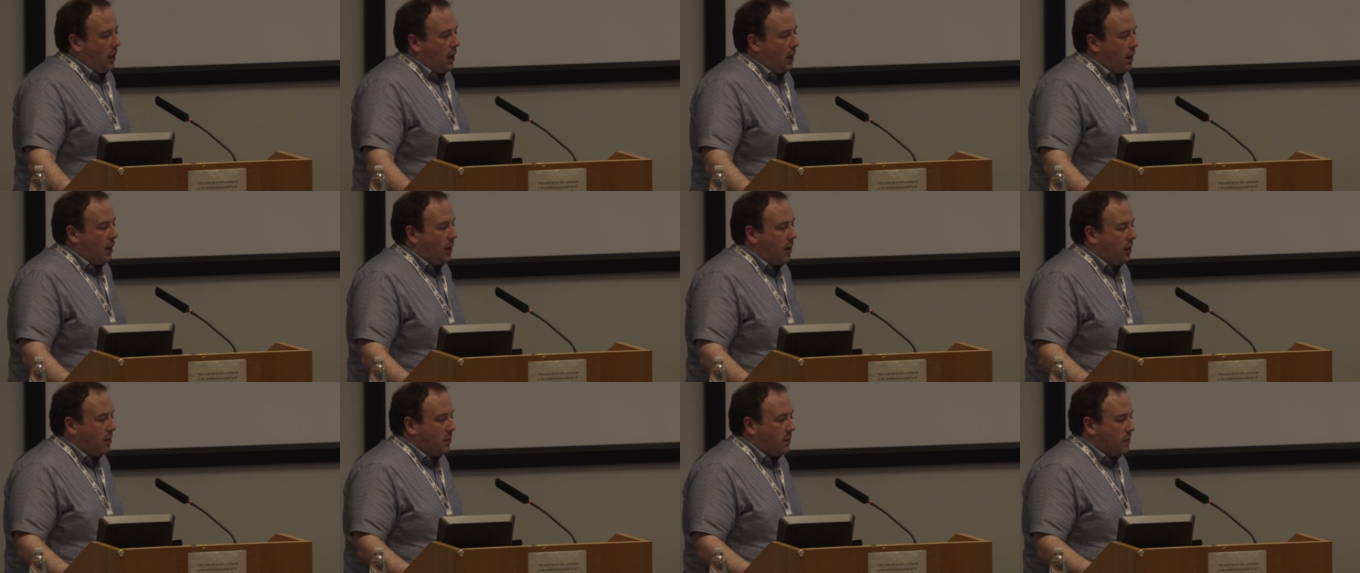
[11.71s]

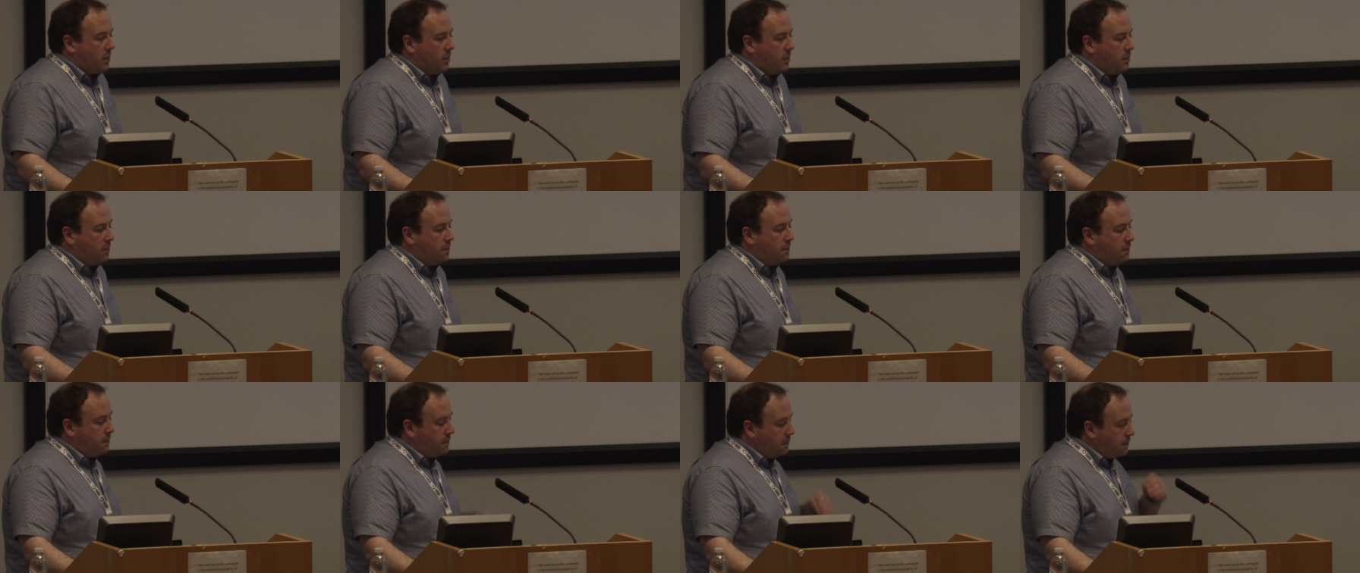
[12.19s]

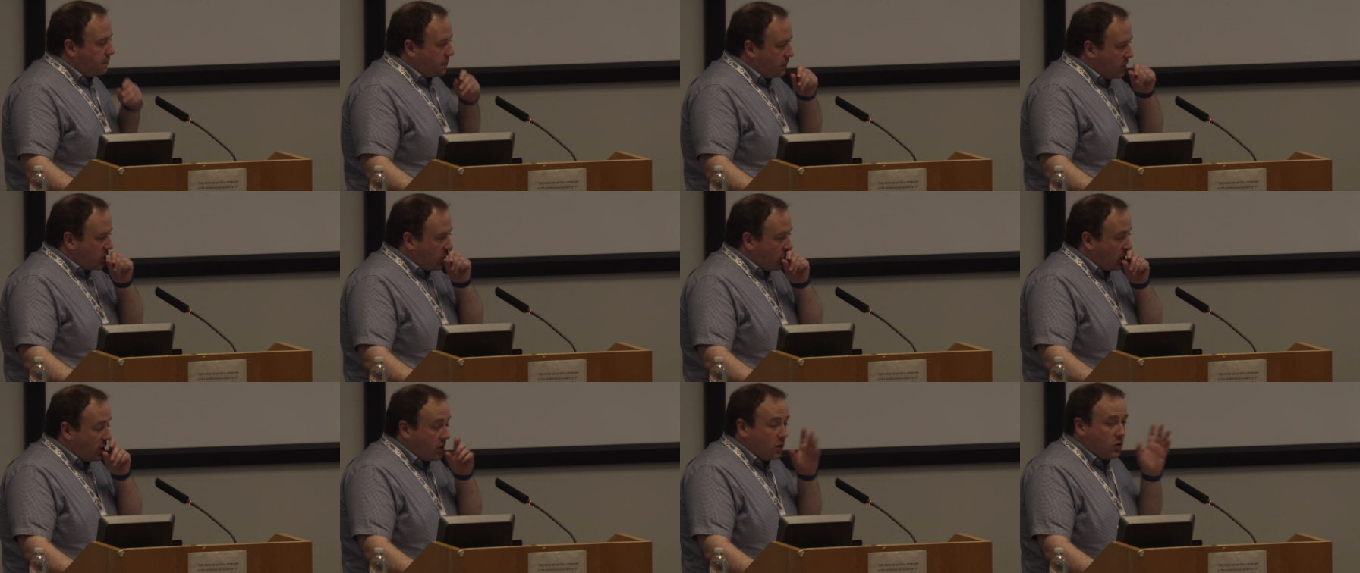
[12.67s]

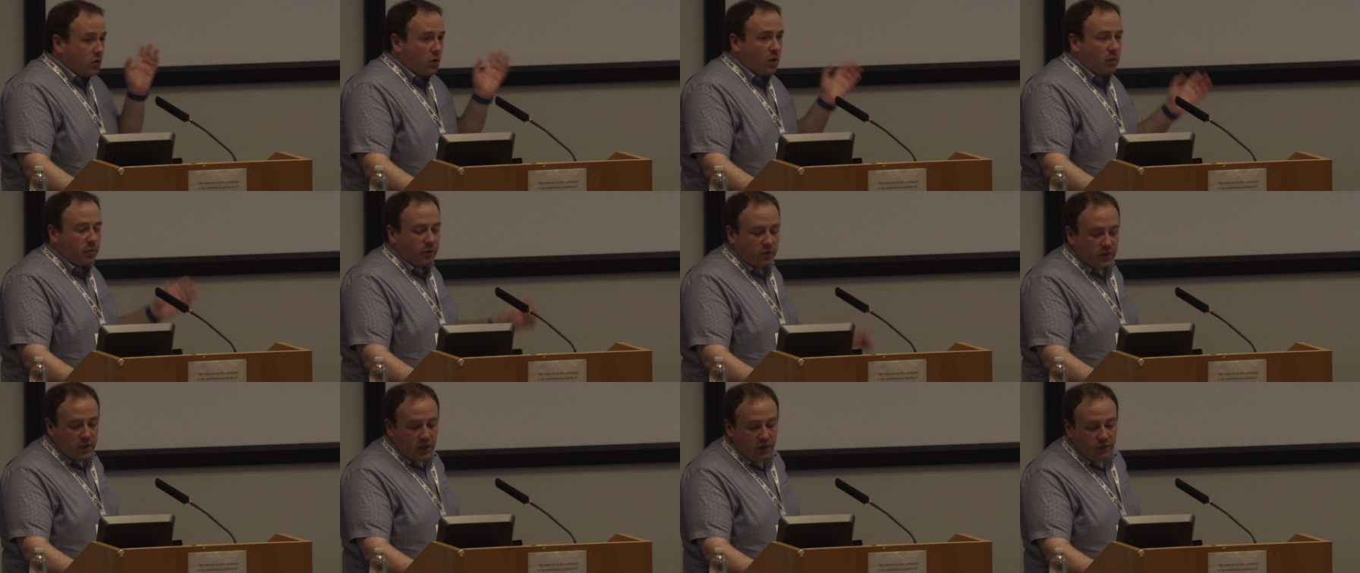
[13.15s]
So this is all
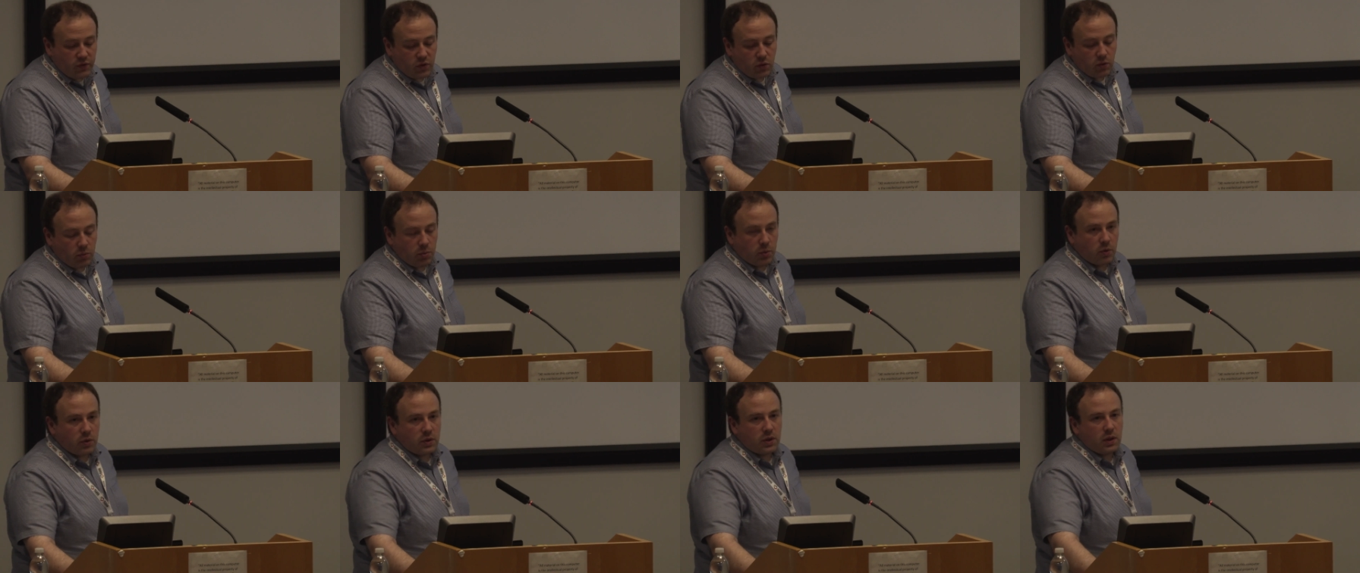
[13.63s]
about safety
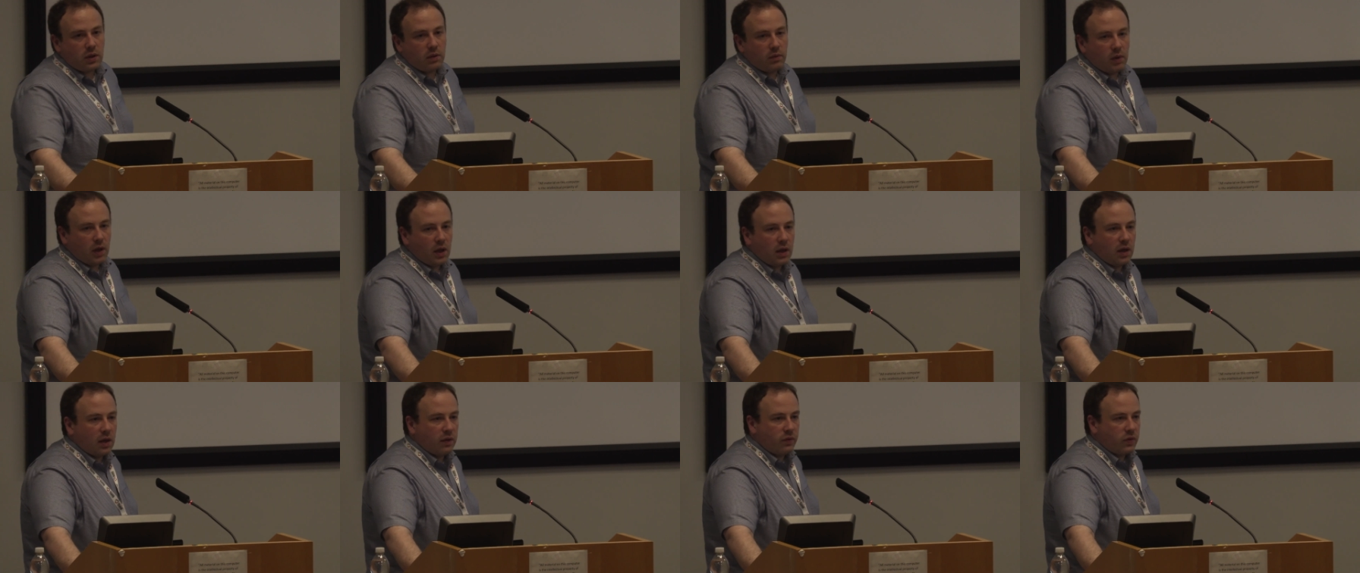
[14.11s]
reporting
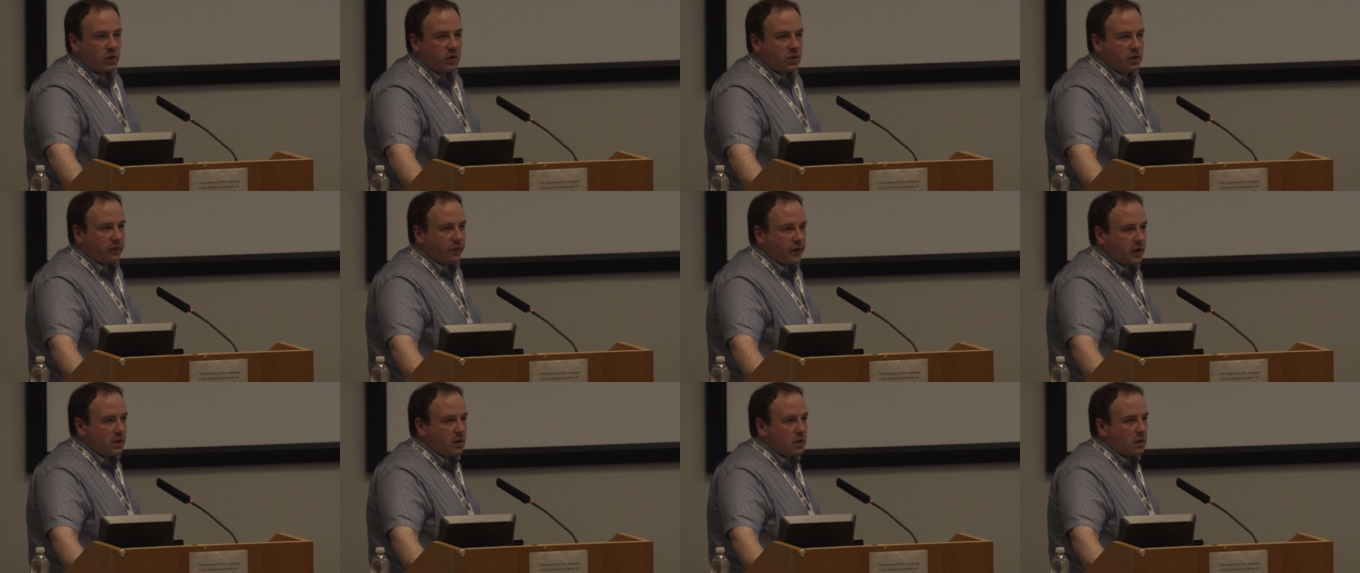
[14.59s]
and adverse
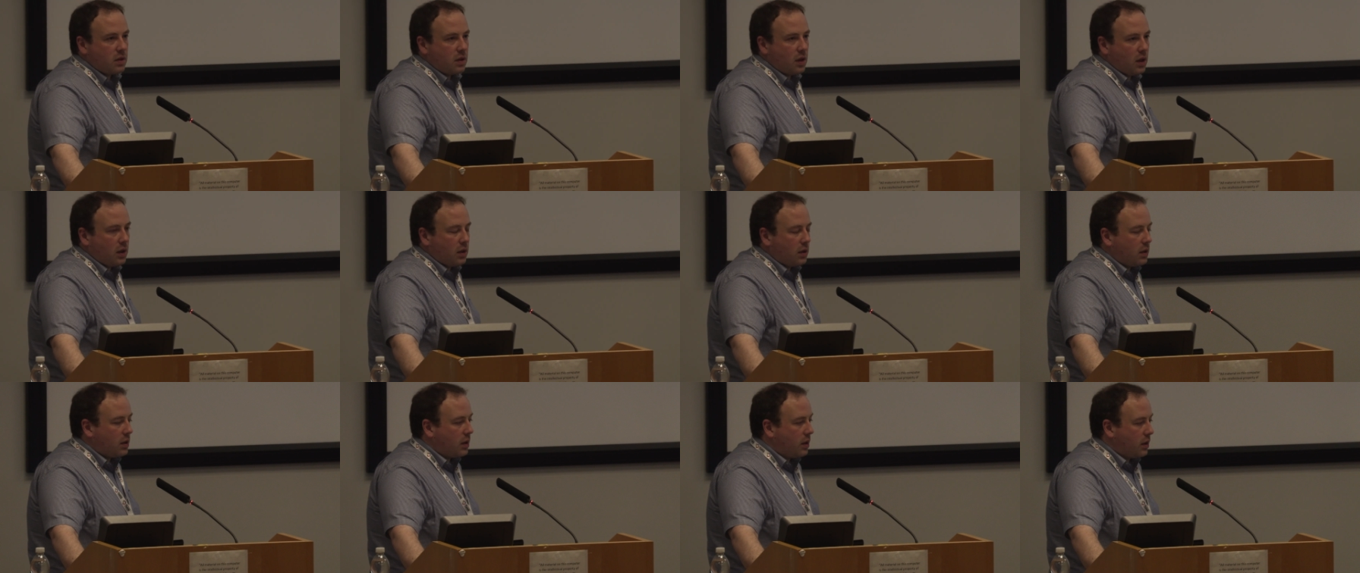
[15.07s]
events
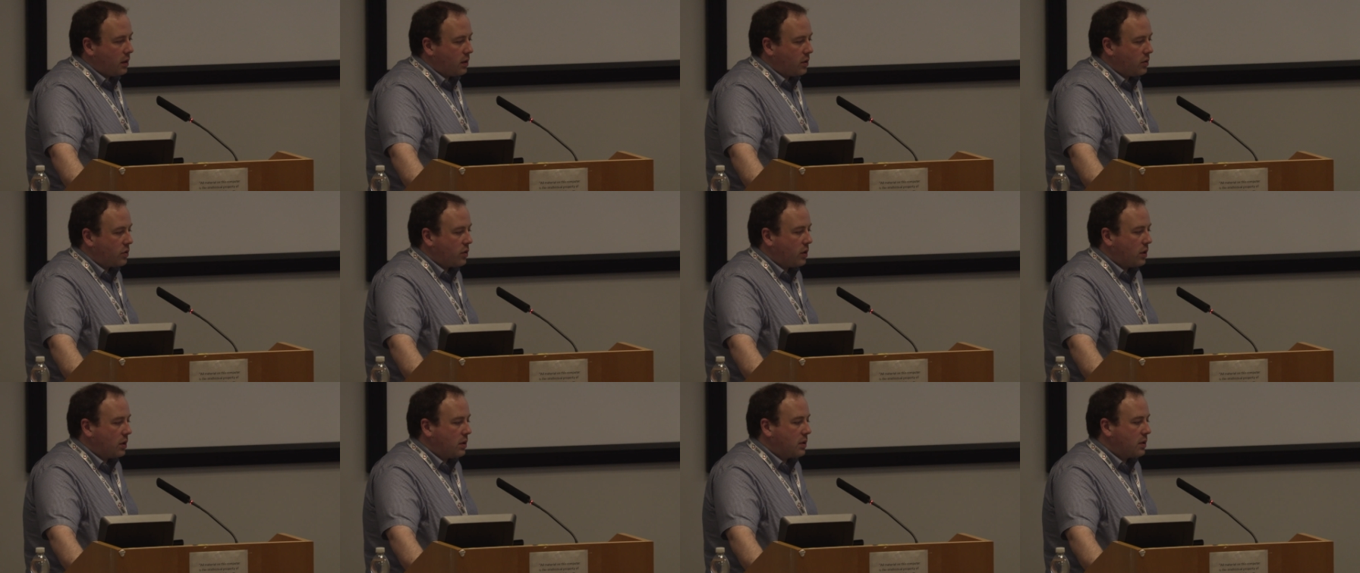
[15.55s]
in clinical
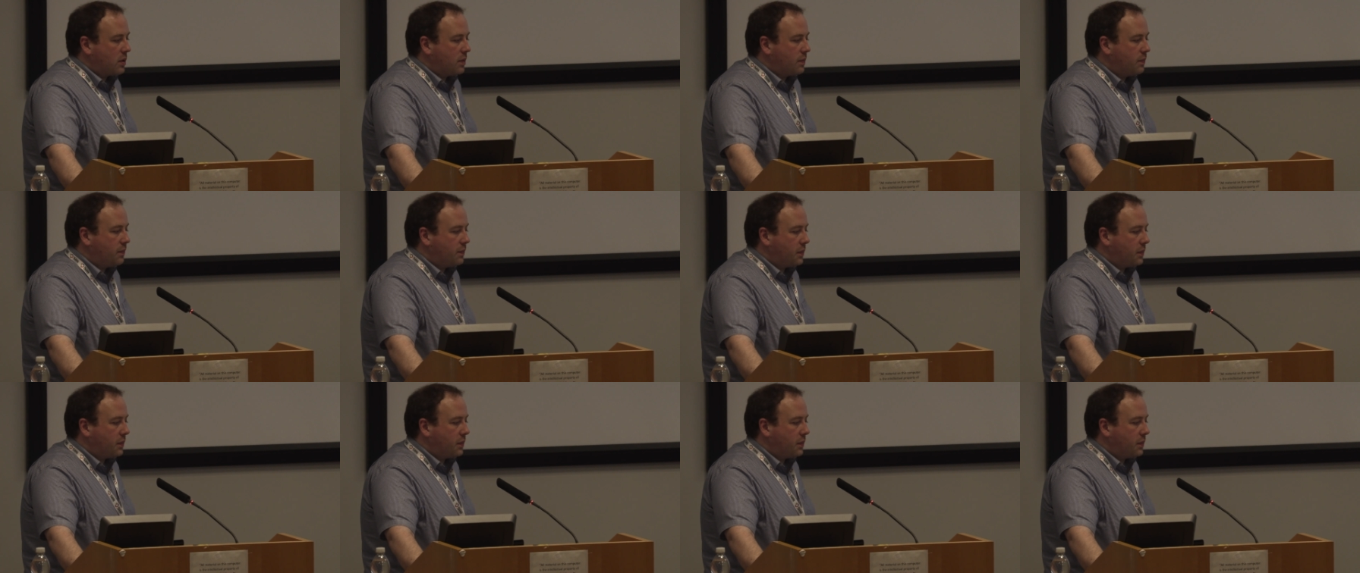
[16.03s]
trials.